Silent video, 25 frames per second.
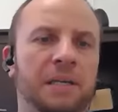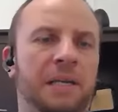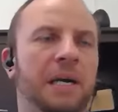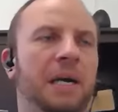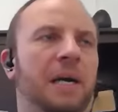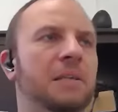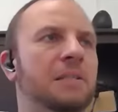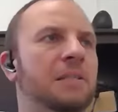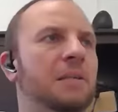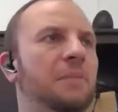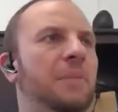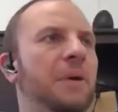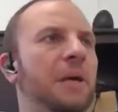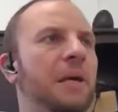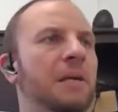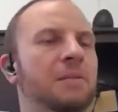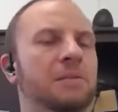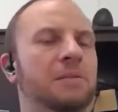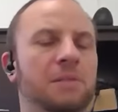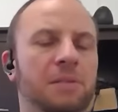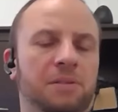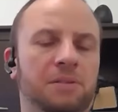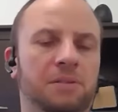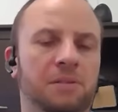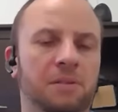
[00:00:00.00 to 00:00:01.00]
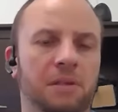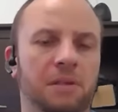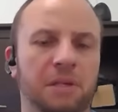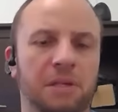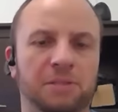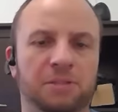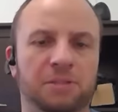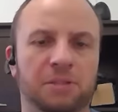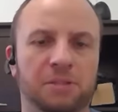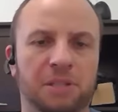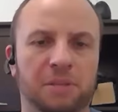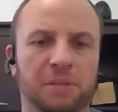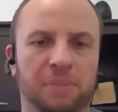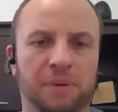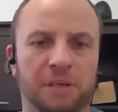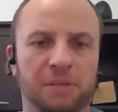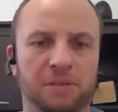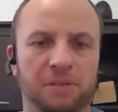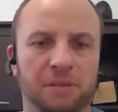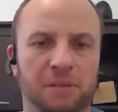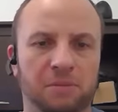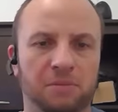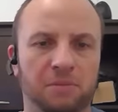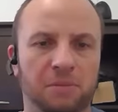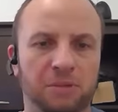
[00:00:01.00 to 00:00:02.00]
yeah, it depends. It, it just
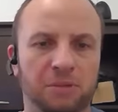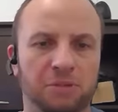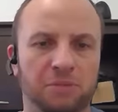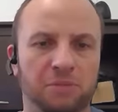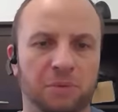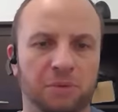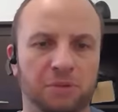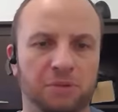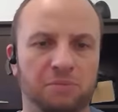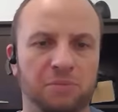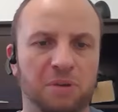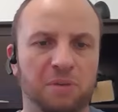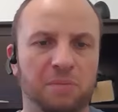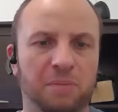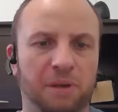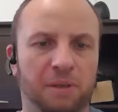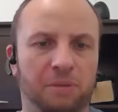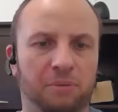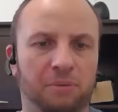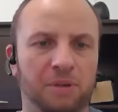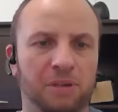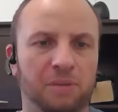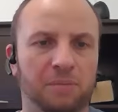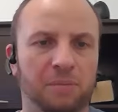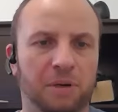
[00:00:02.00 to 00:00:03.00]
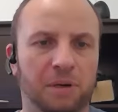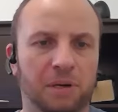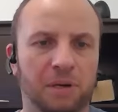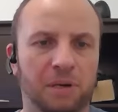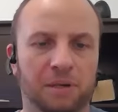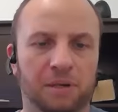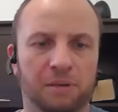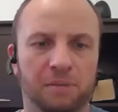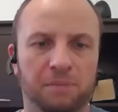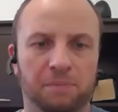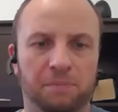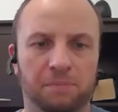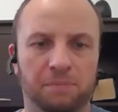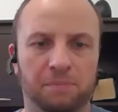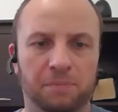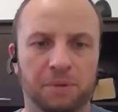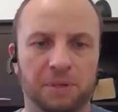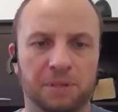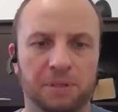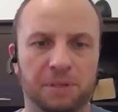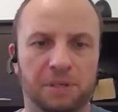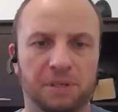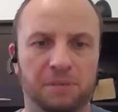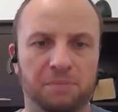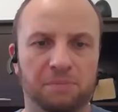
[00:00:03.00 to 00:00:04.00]
depends on what, what you mean by 3D modeling
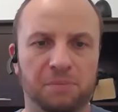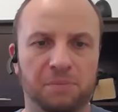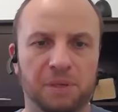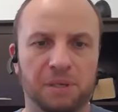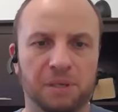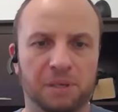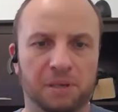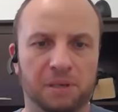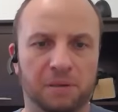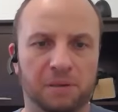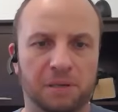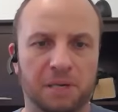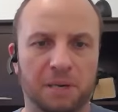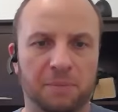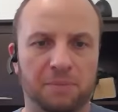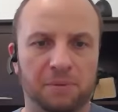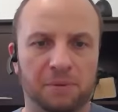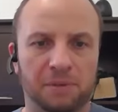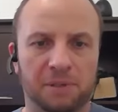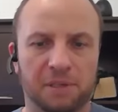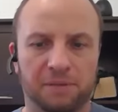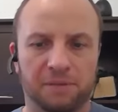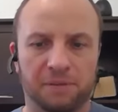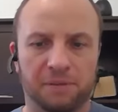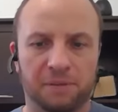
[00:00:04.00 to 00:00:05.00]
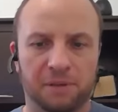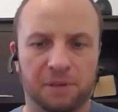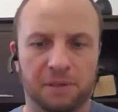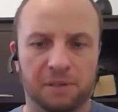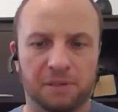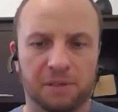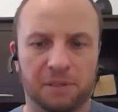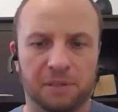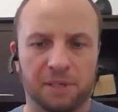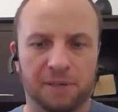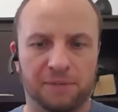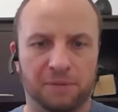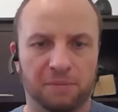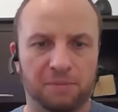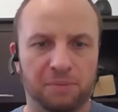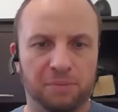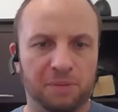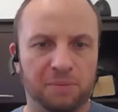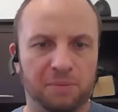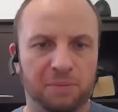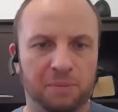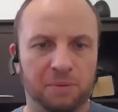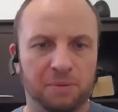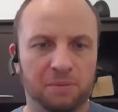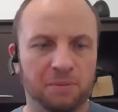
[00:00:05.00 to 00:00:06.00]
because it could mean a couple of different things to different
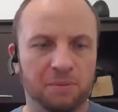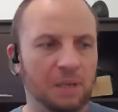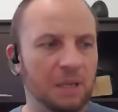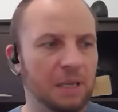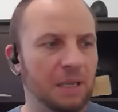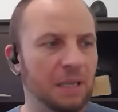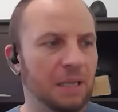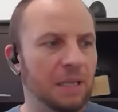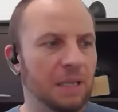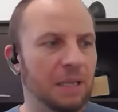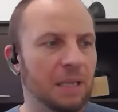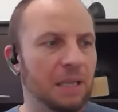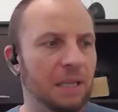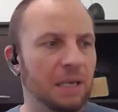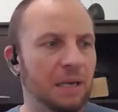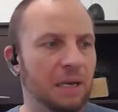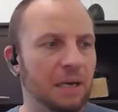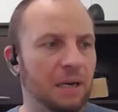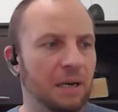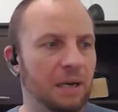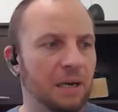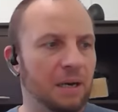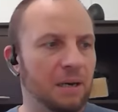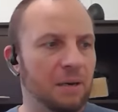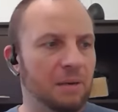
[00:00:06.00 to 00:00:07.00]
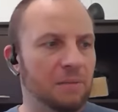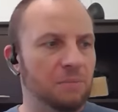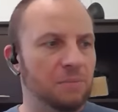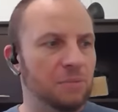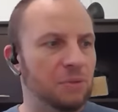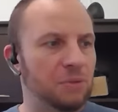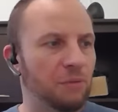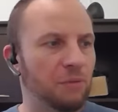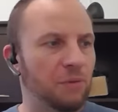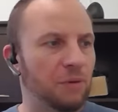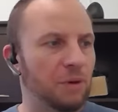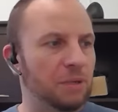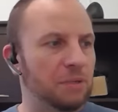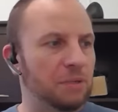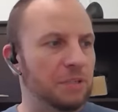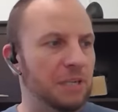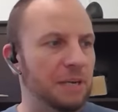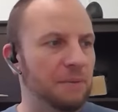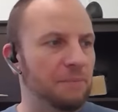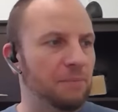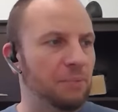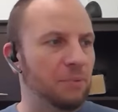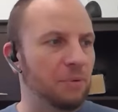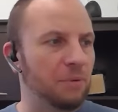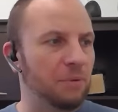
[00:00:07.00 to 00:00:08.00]
people. Um, so, for
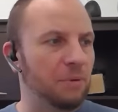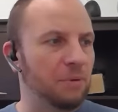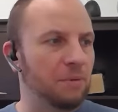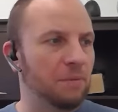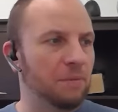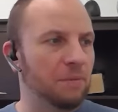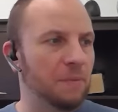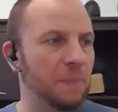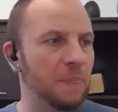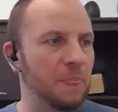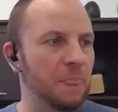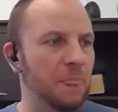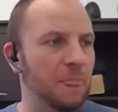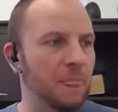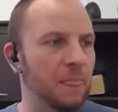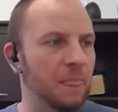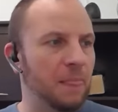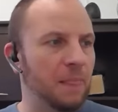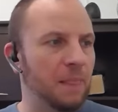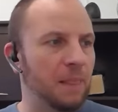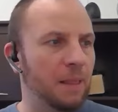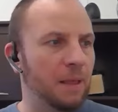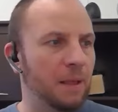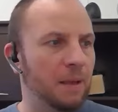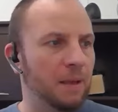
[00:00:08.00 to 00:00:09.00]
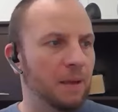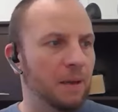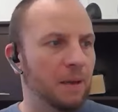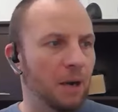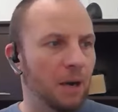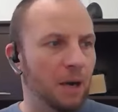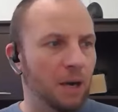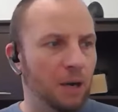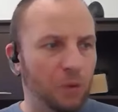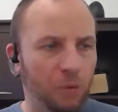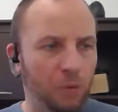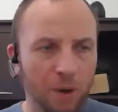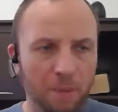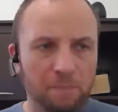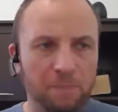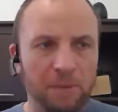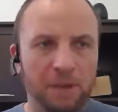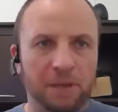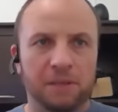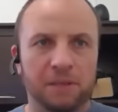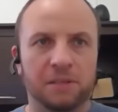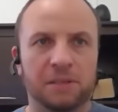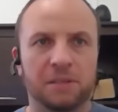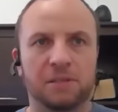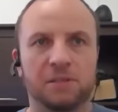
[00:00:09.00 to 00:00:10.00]
example, our
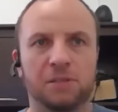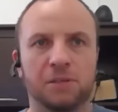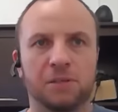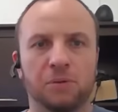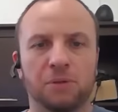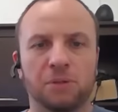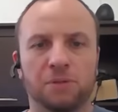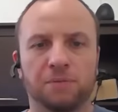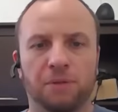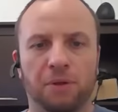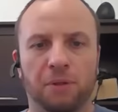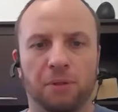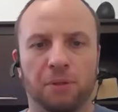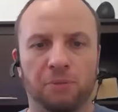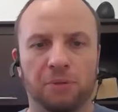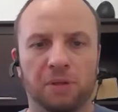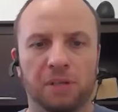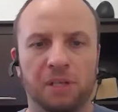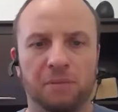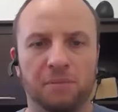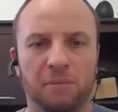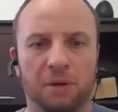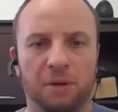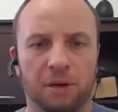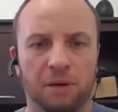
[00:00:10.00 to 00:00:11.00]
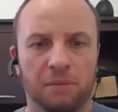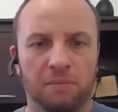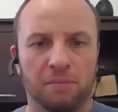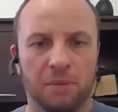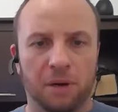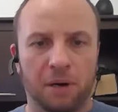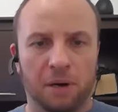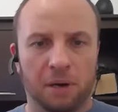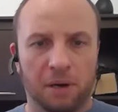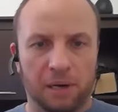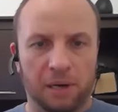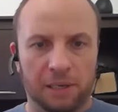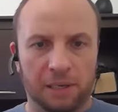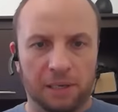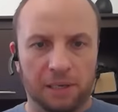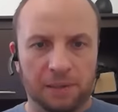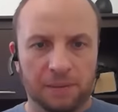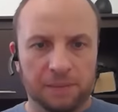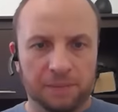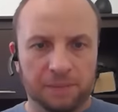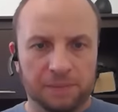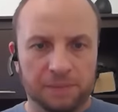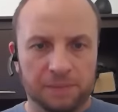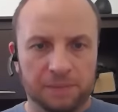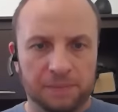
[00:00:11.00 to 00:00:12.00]
equipment is used for 3D modeling.